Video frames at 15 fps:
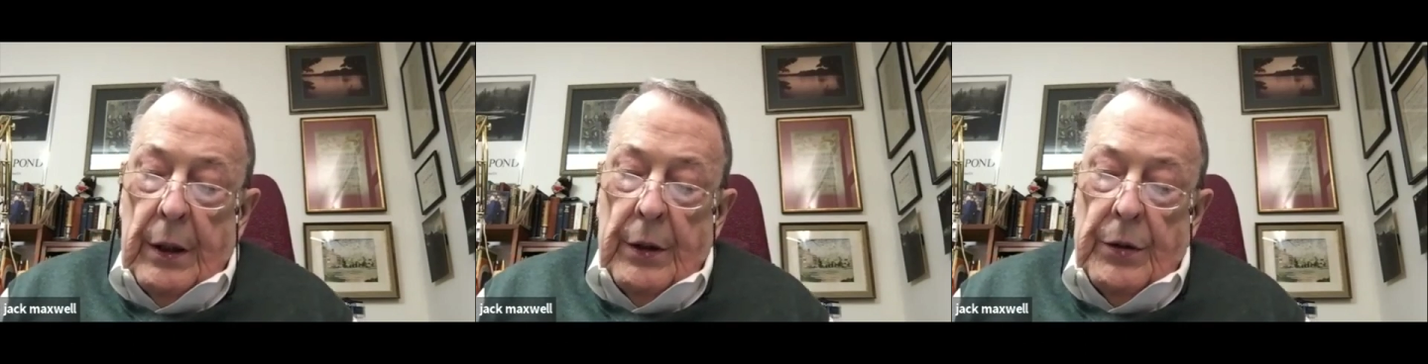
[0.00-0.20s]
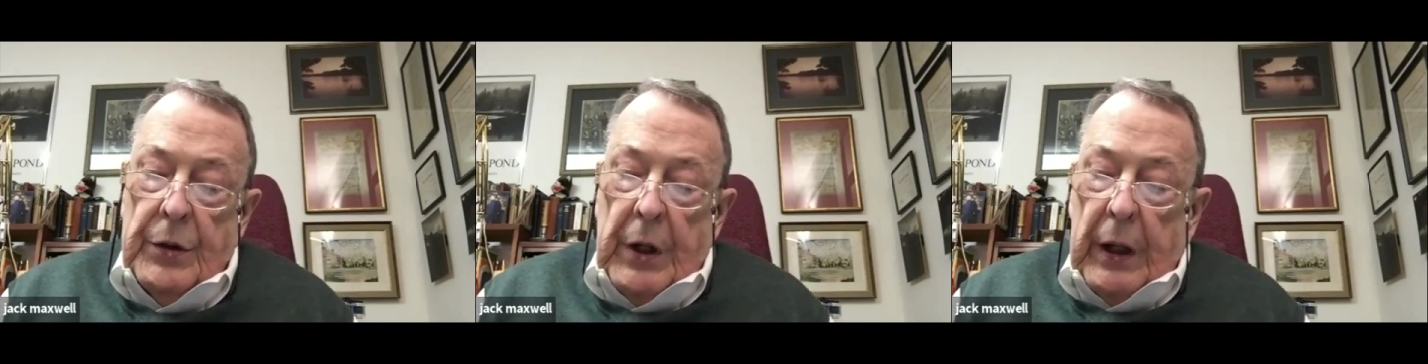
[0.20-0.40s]

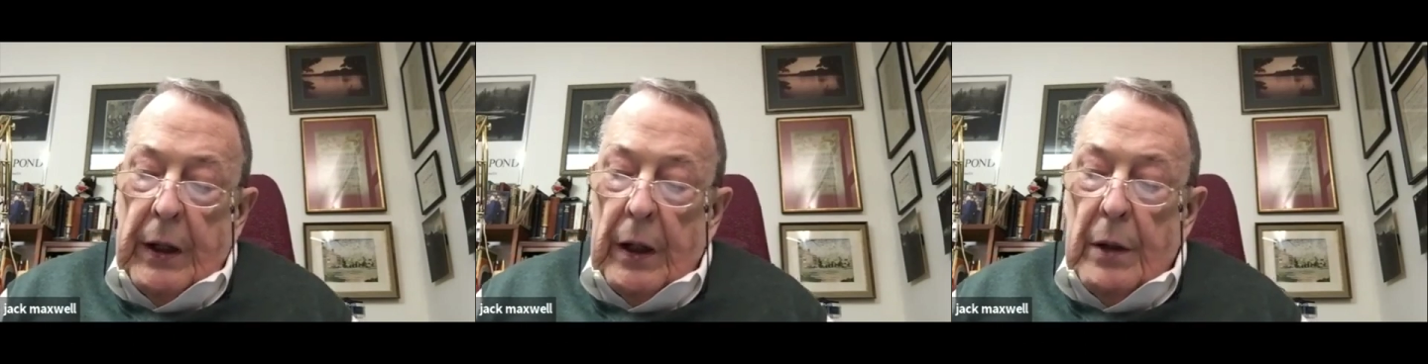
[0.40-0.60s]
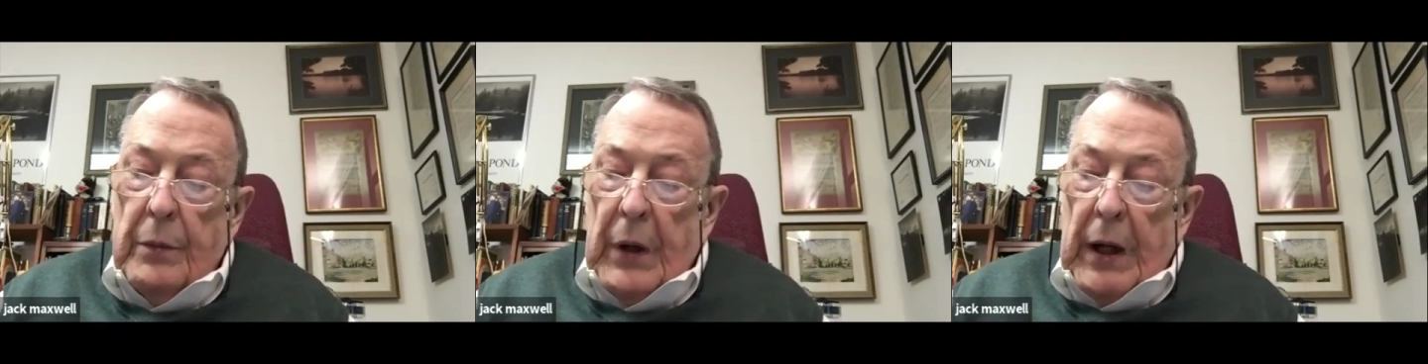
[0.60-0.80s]
She could
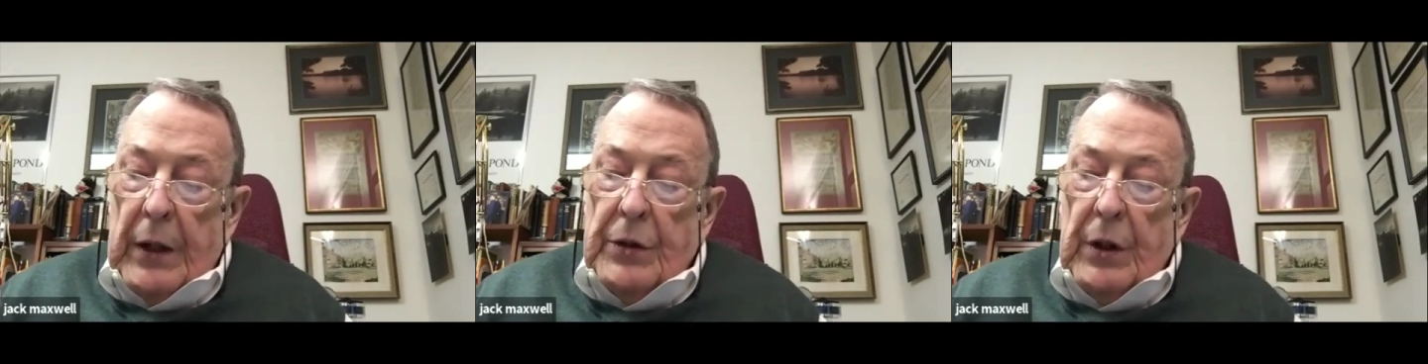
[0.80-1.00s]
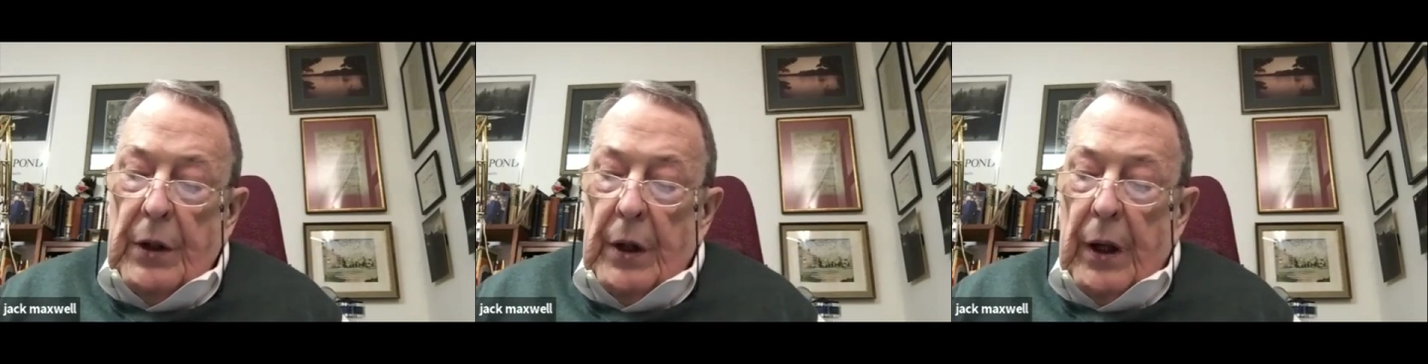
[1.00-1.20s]

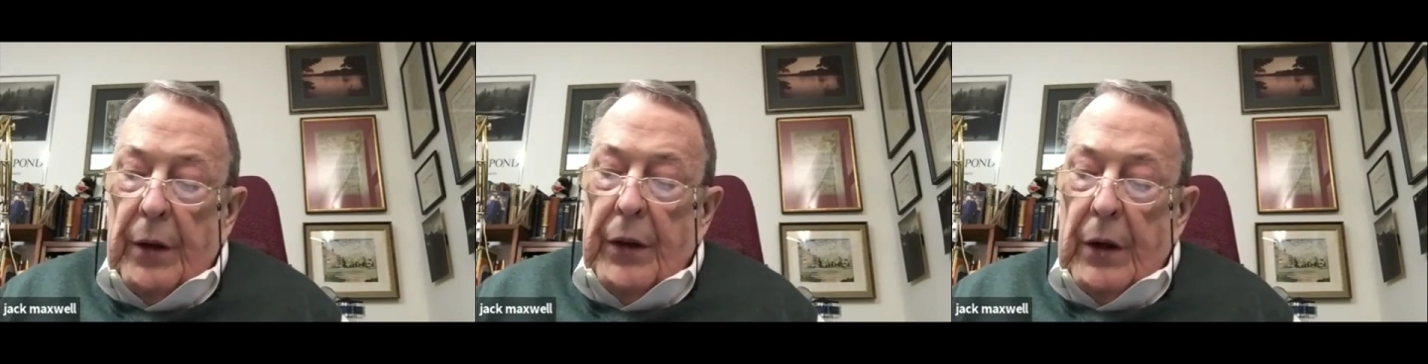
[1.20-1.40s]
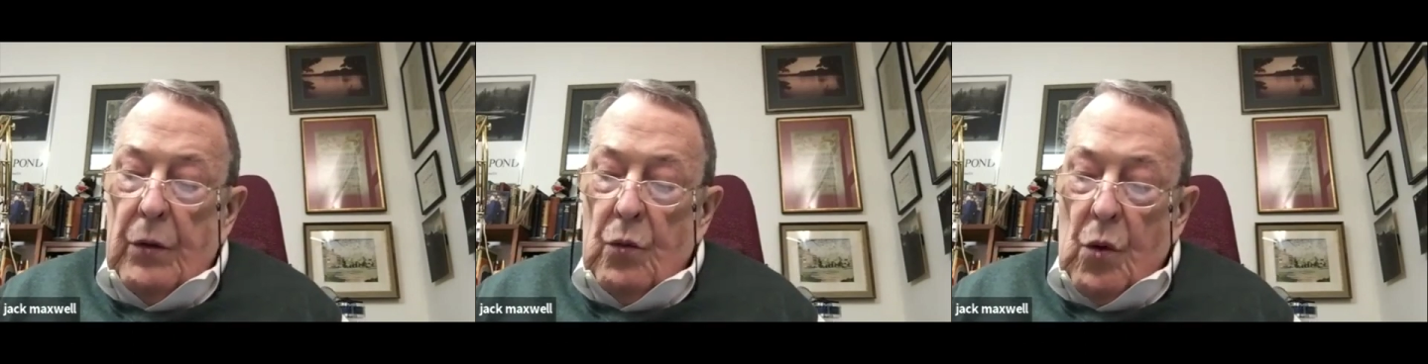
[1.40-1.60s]
imagine
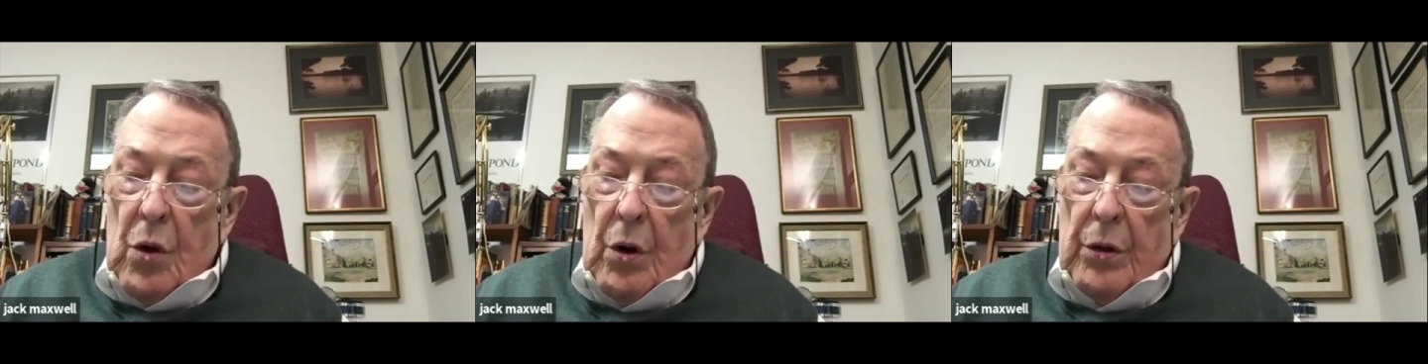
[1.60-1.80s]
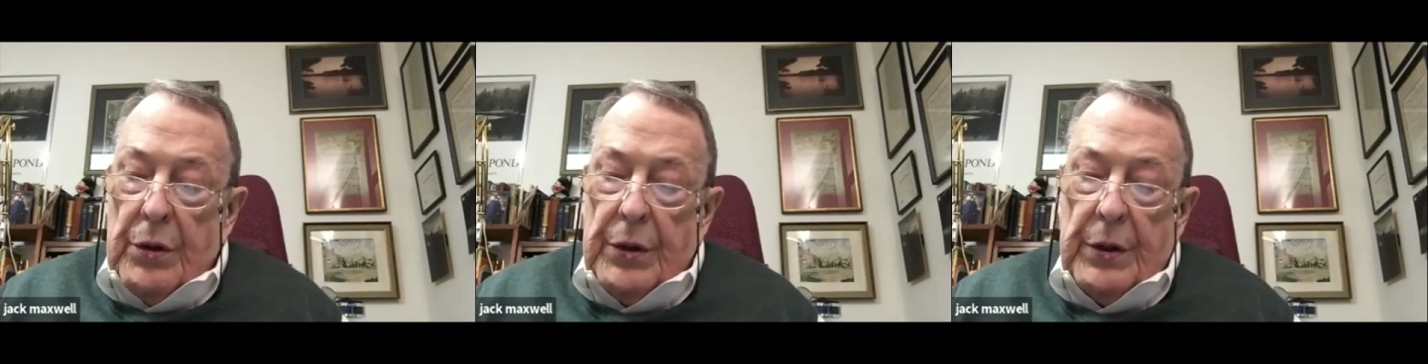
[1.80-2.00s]
nothing
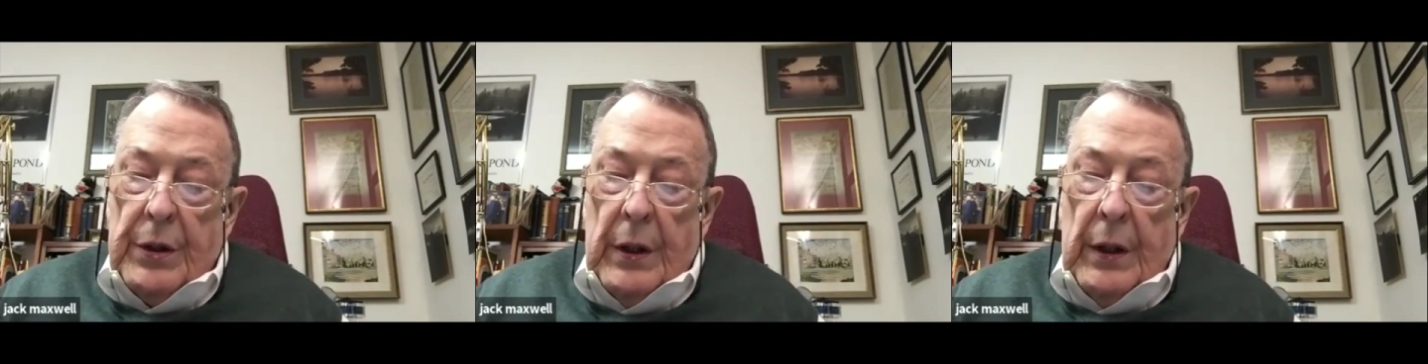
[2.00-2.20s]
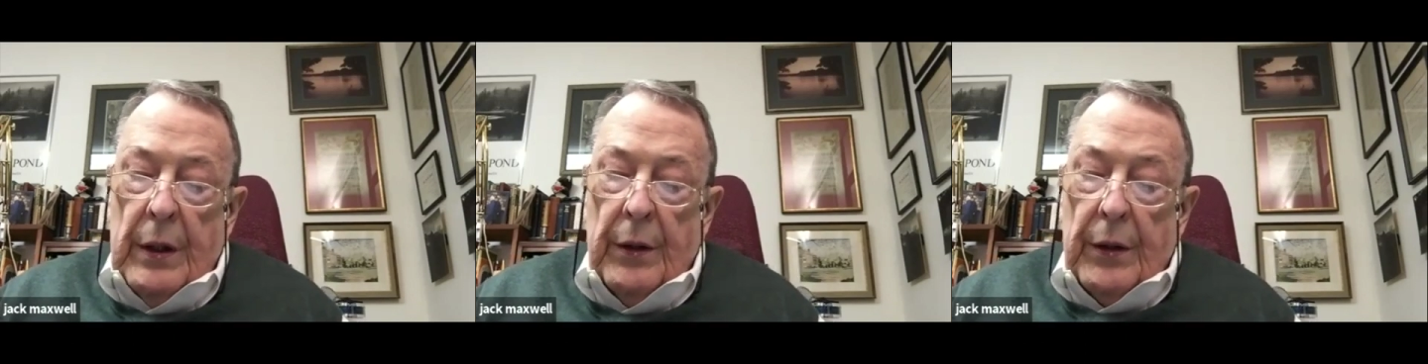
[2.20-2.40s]
worse
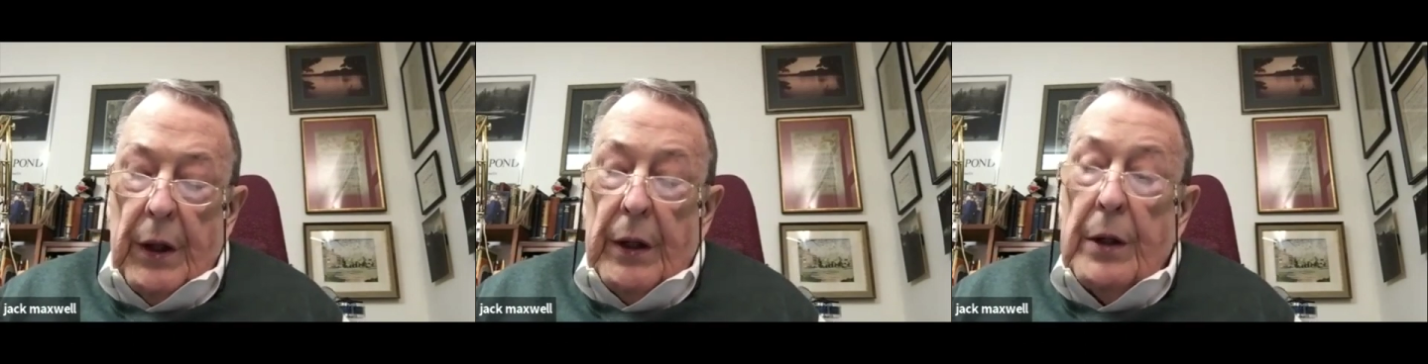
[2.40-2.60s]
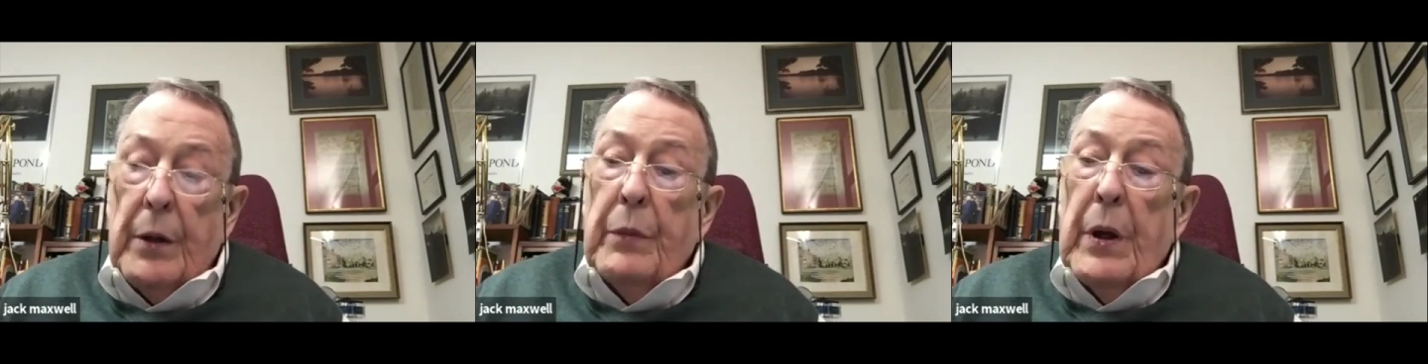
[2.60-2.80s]

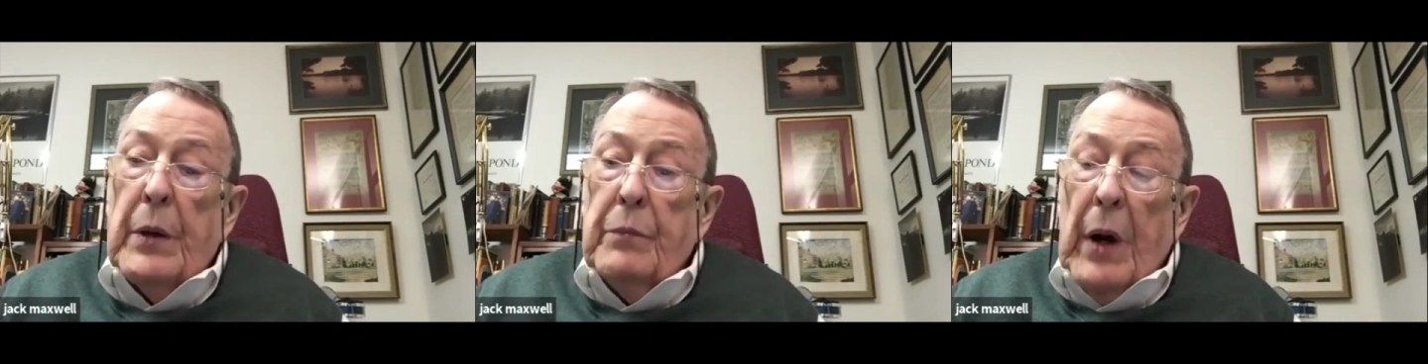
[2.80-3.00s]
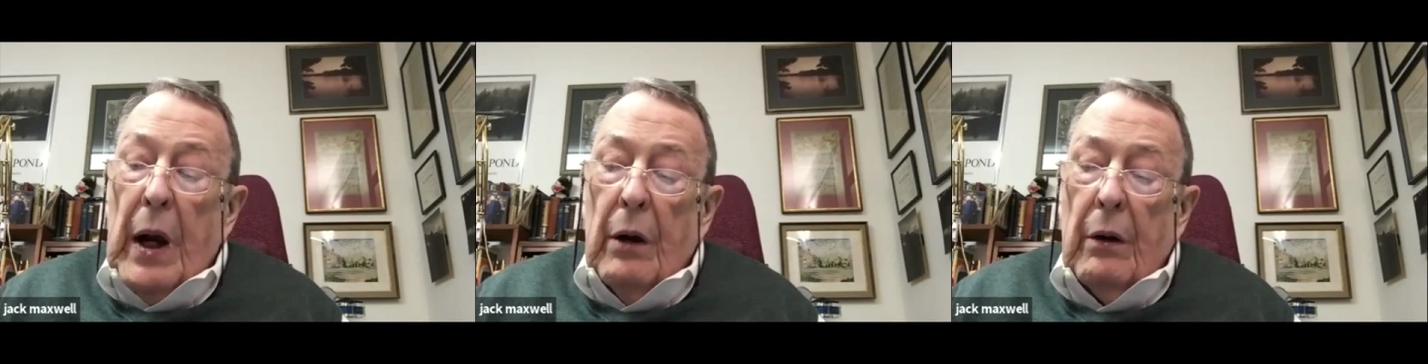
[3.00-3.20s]
than to be
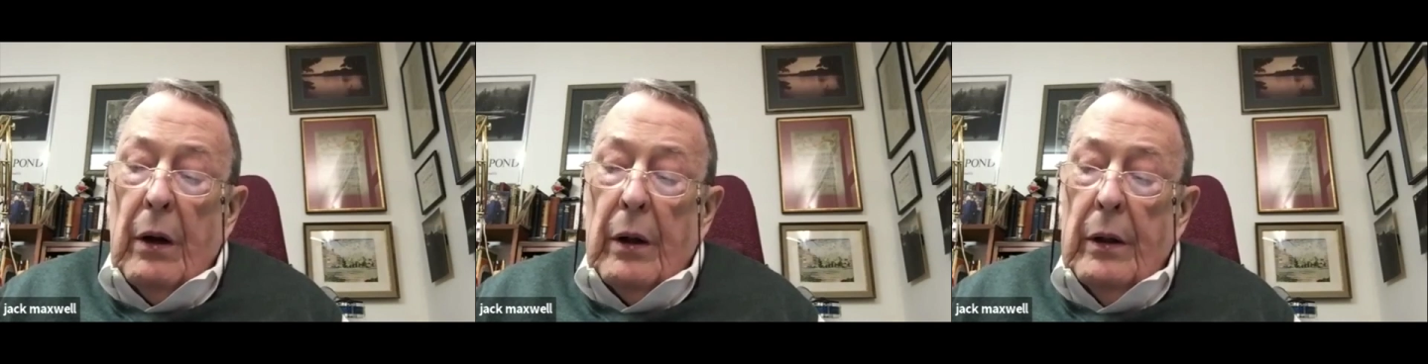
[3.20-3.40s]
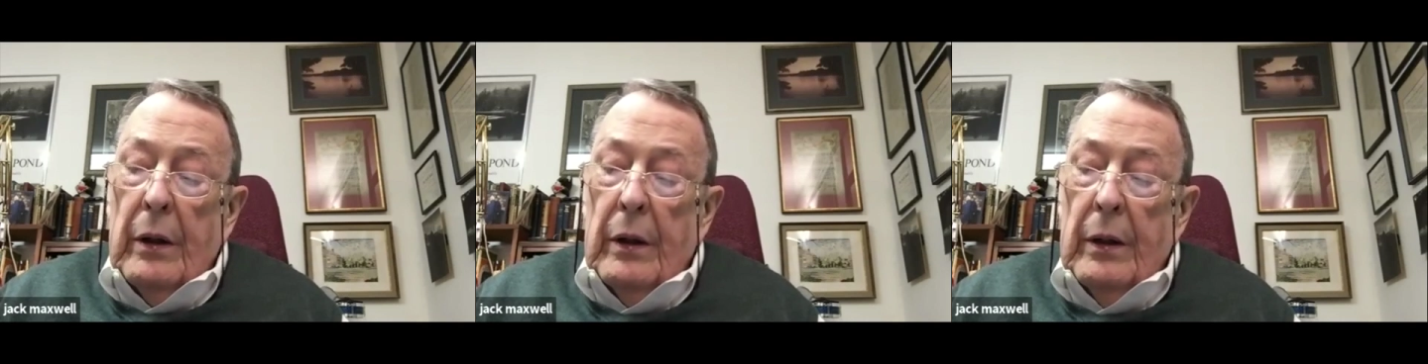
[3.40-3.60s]

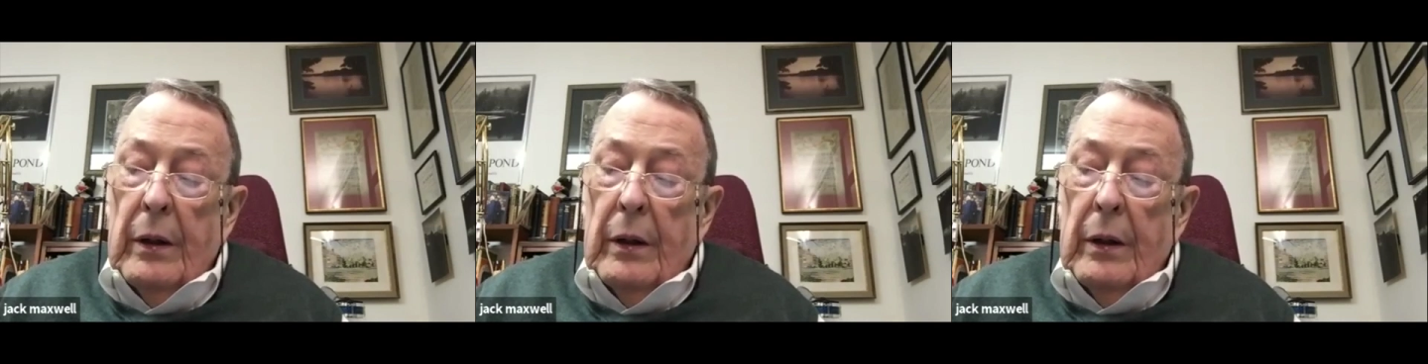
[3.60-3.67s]
barren,